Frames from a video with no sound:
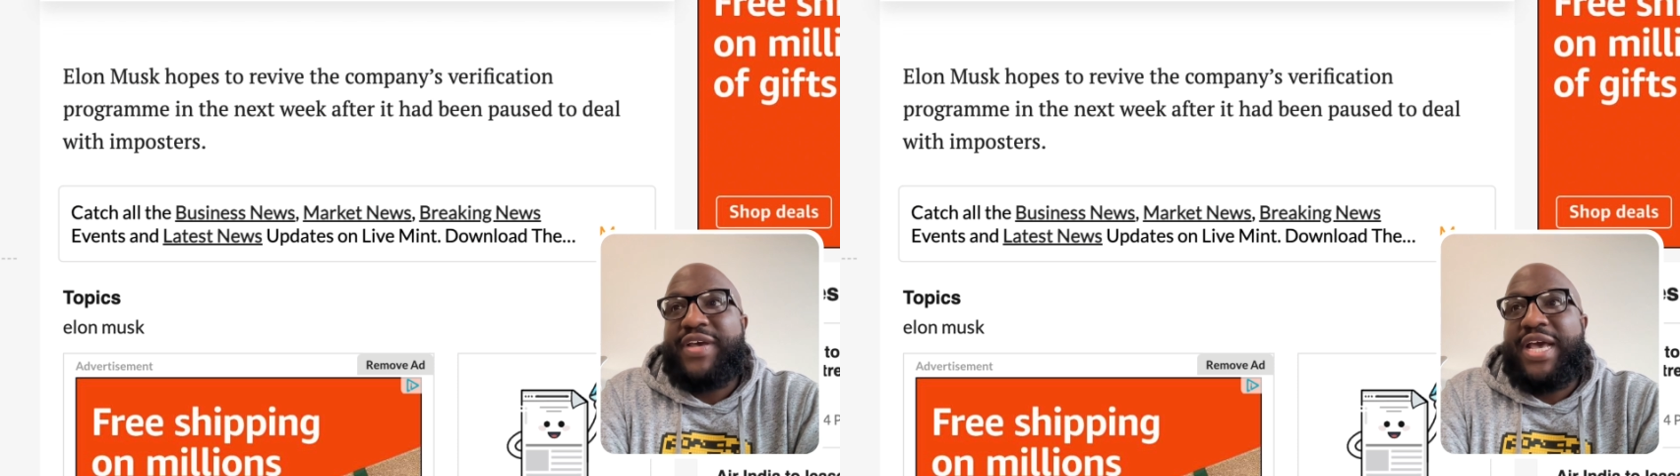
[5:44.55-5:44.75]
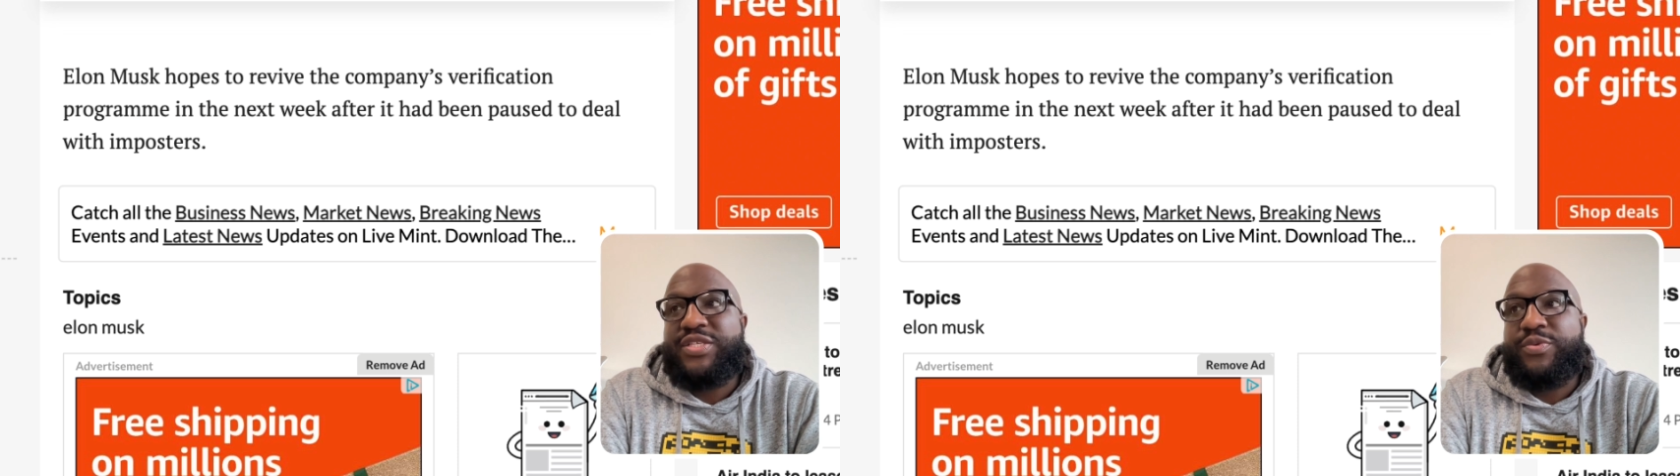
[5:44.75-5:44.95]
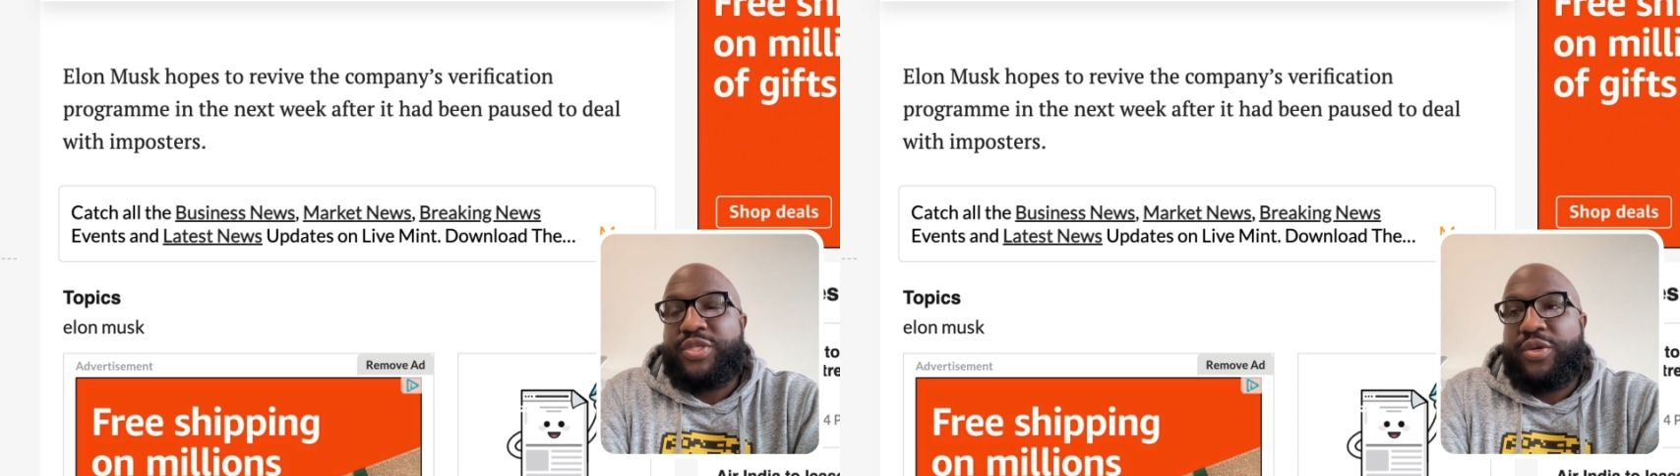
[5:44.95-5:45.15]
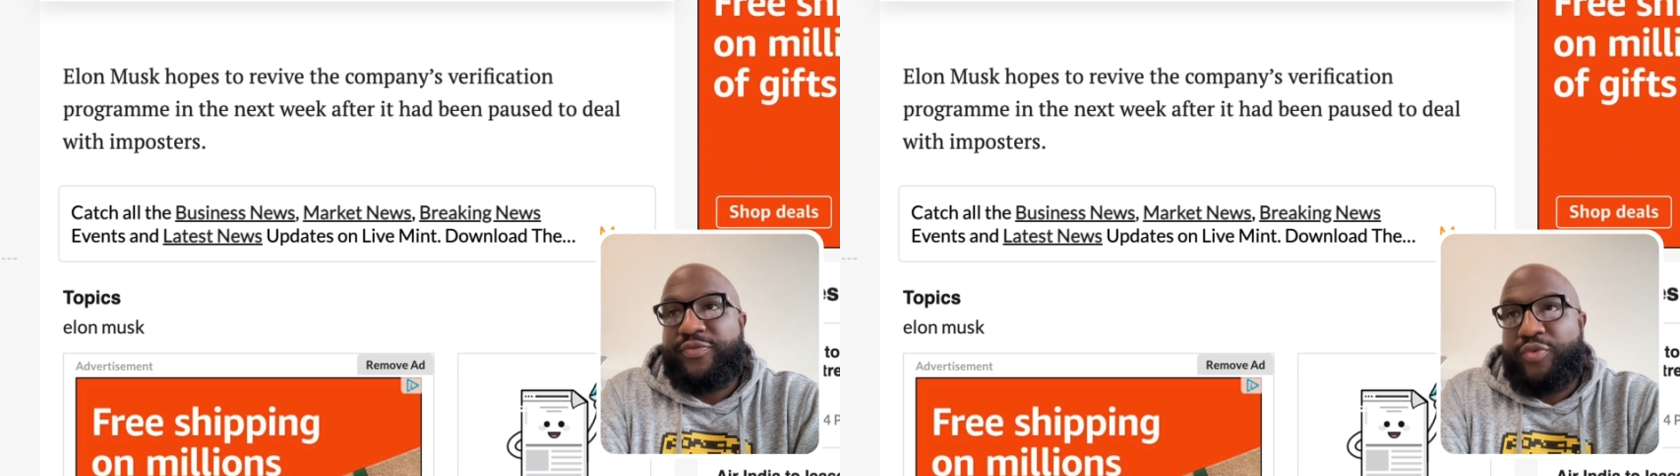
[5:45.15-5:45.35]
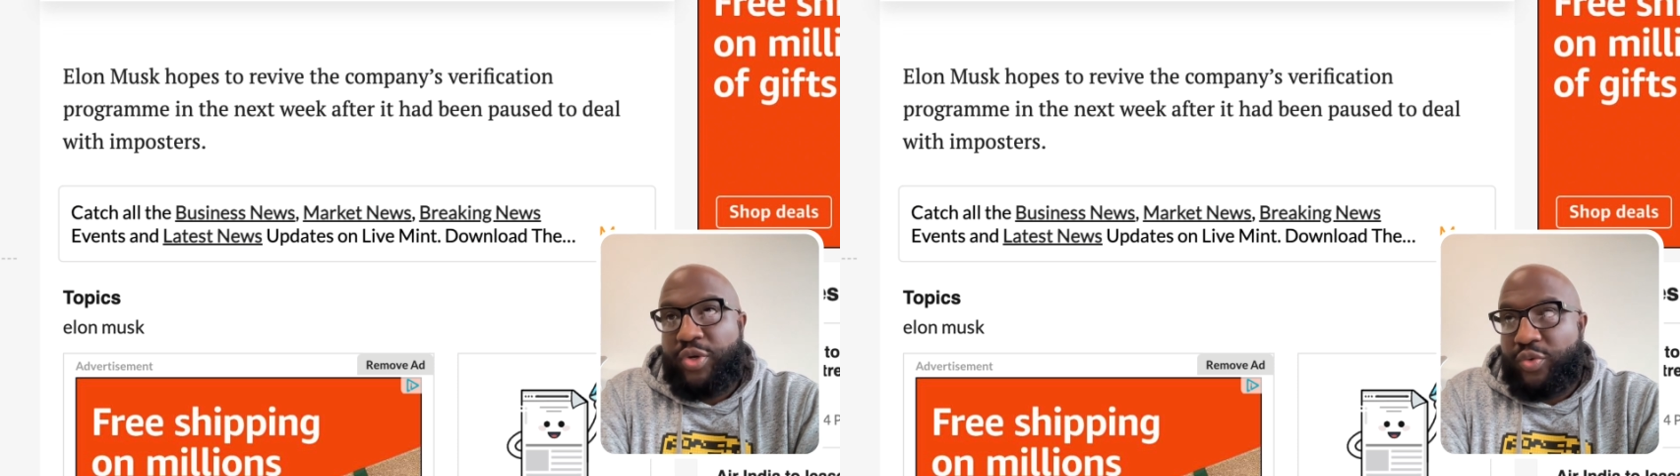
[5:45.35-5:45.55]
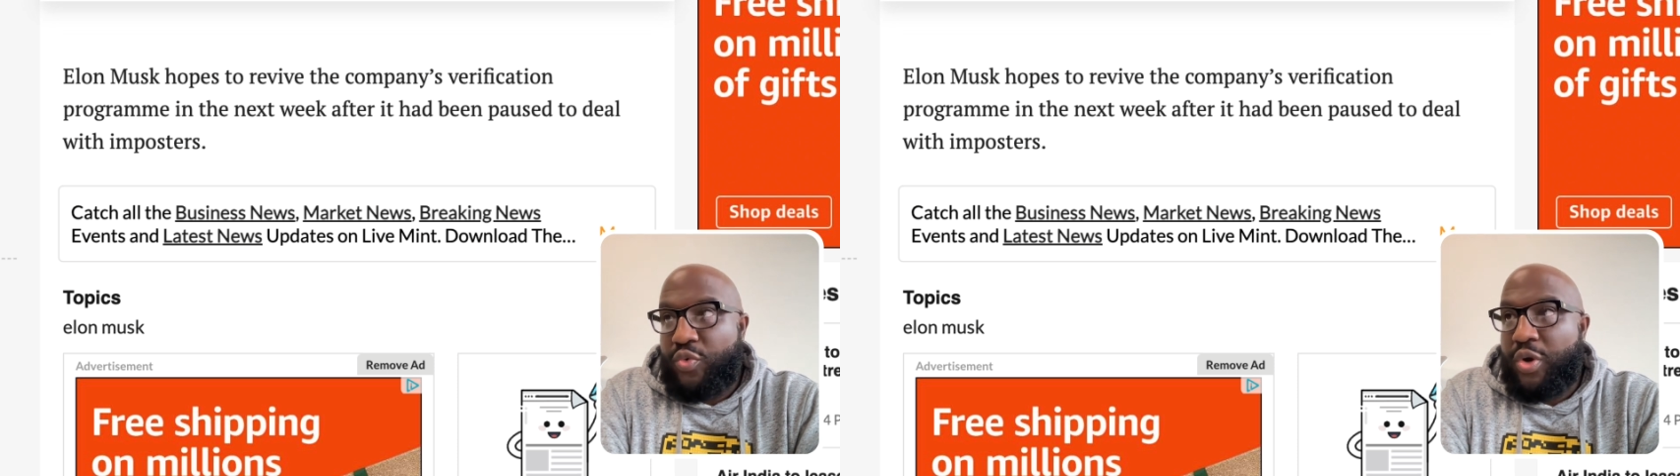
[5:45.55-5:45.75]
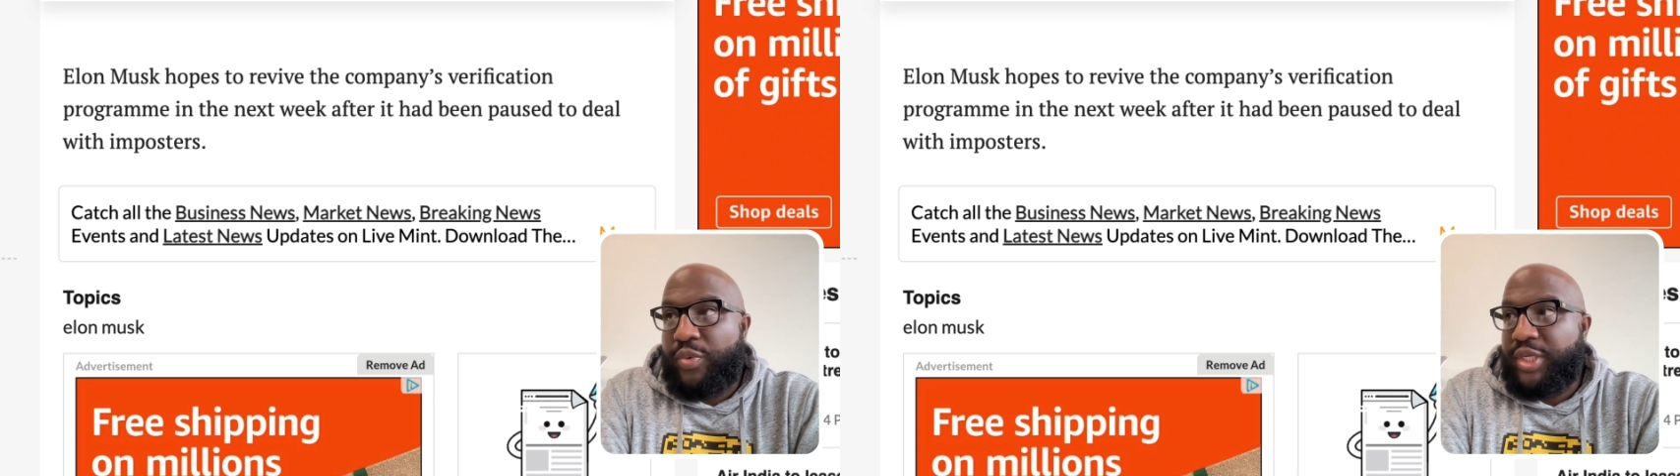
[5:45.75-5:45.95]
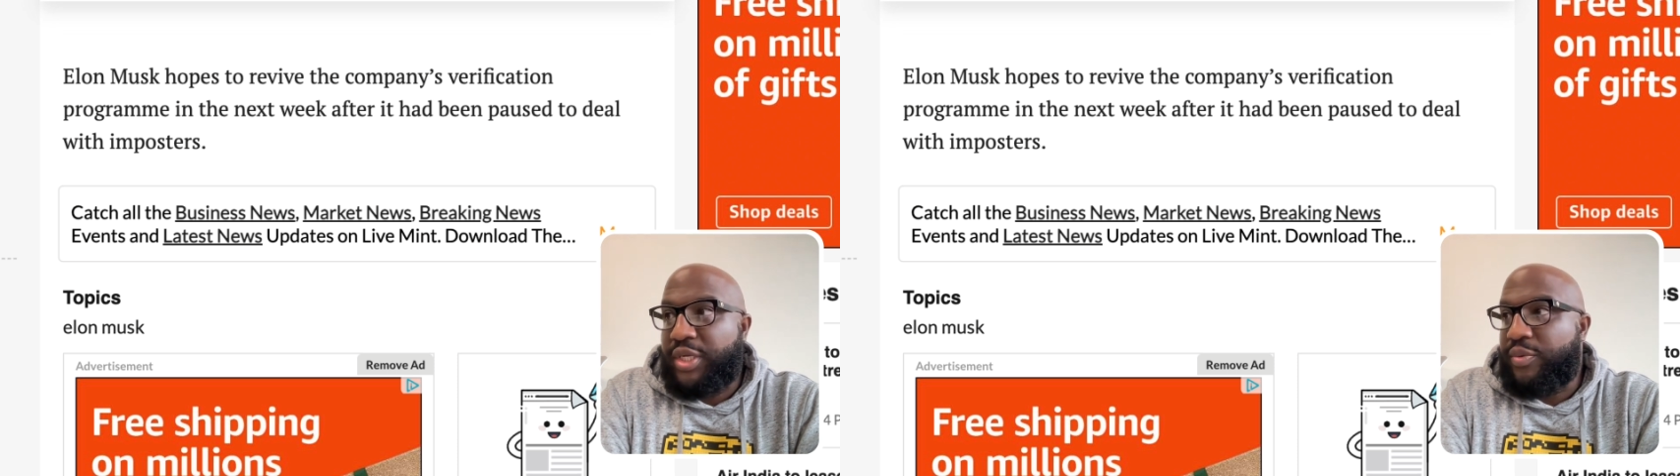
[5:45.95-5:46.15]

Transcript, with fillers: as a result of going to war with